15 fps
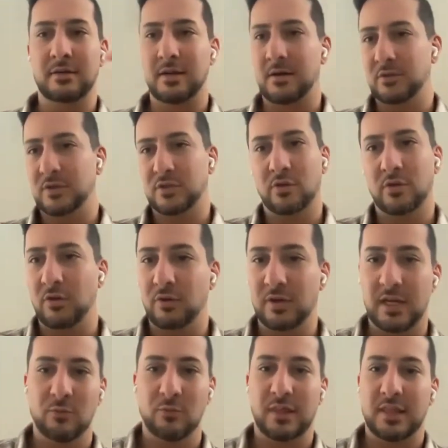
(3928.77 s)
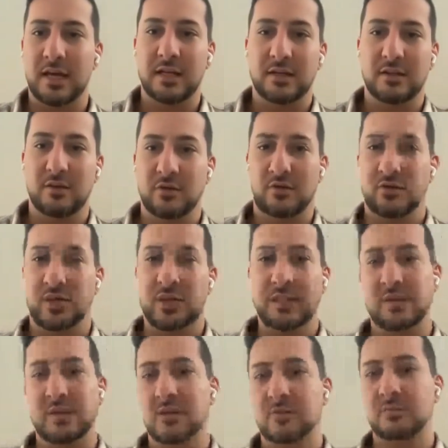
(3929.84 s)
And I was totally okay with that on
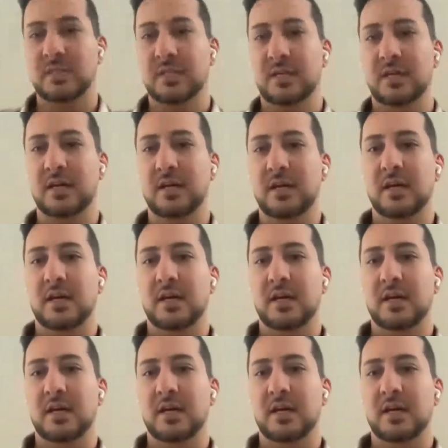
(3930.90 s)
great terms.